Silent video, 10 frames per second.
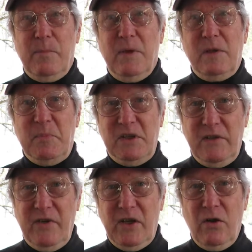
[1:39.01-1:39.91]
a
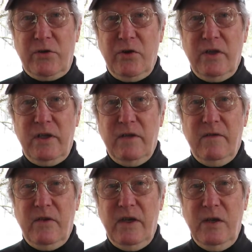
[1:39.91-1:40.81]
specific
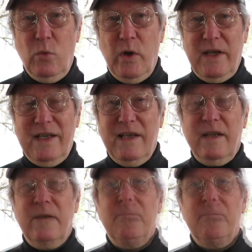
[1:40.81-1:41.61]
alternative that he wanted.